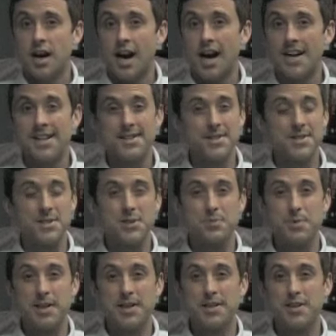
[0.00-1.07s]
I didn't
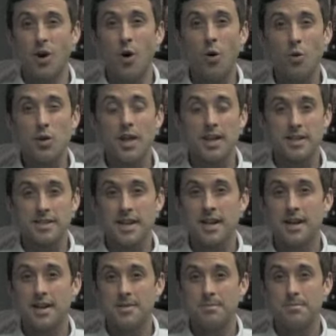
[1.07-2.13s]
spend a whole lot of
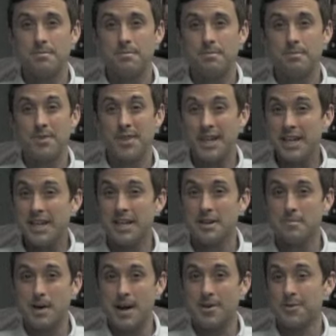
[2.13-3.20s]
time thinking
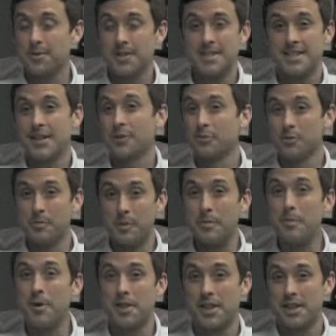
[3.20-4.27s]
about, or at least I don't
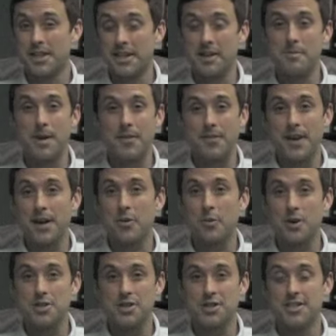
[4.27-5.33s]
remember thinking about that
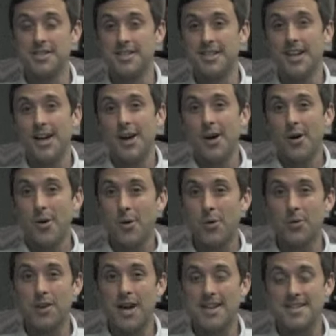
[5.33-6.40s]
question a
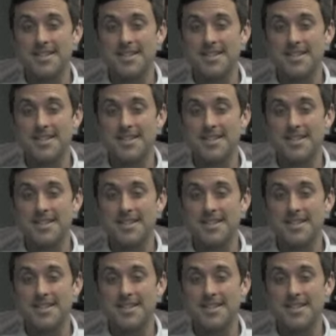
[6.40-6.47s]
whole lot.